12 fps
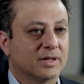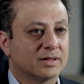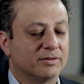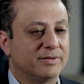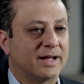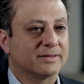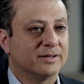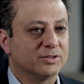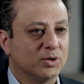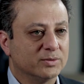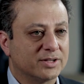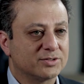the fact that he
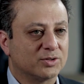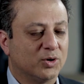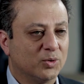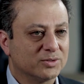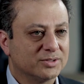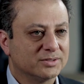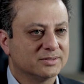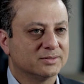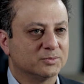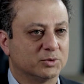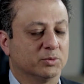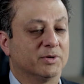told Lester Holt,
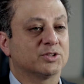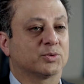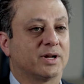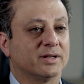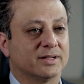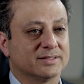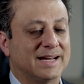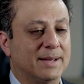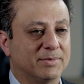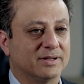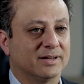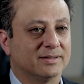which we must credit because it
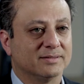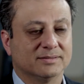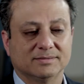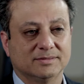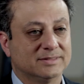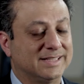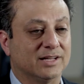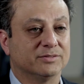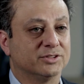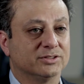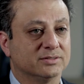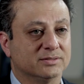happened on
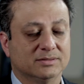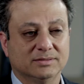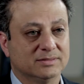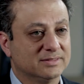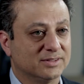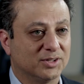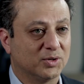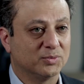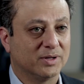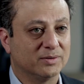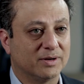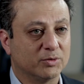television, you know,
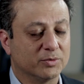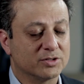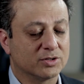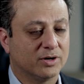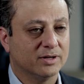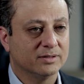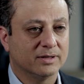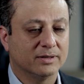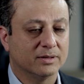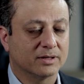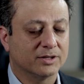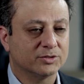and everyone saw it in
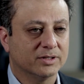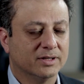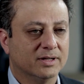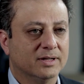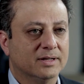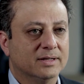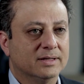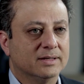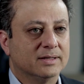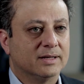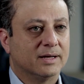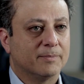the country,
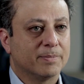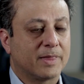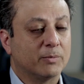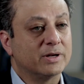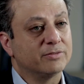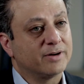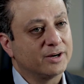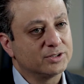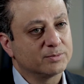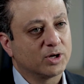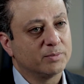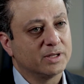that when he fired
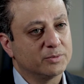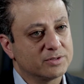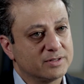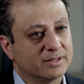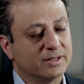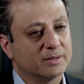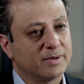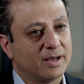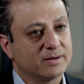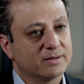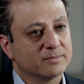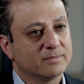Jim Comey, he was thinking
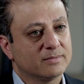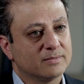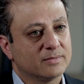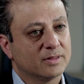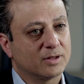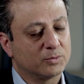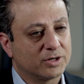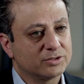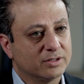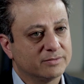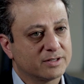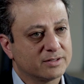about the Russia
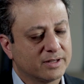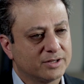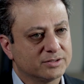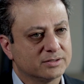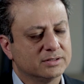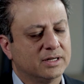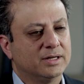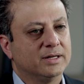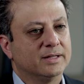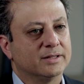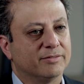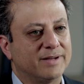investigation,
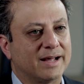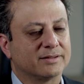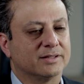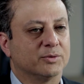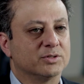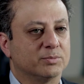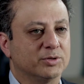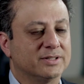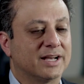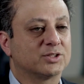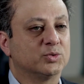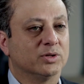the fact that there was a
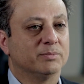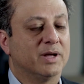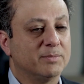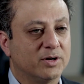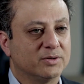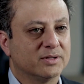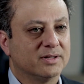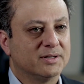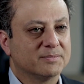pretextual memo,